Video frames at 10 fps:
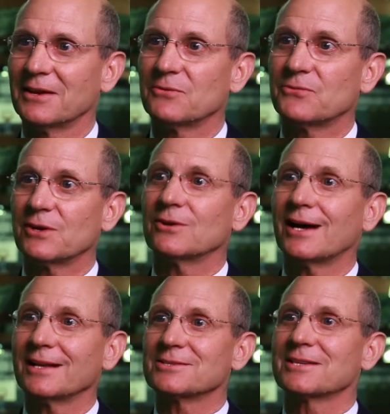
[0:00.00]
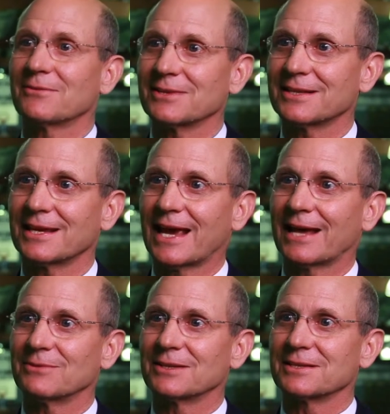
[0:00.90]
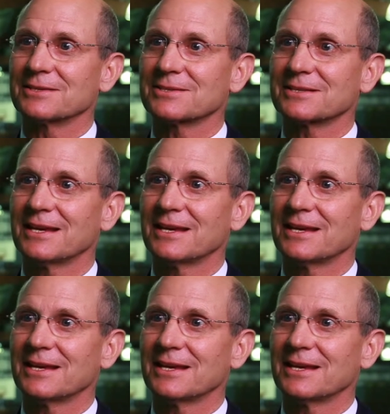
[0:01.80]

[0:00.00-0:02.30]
Fear not, Seventh-day Adventists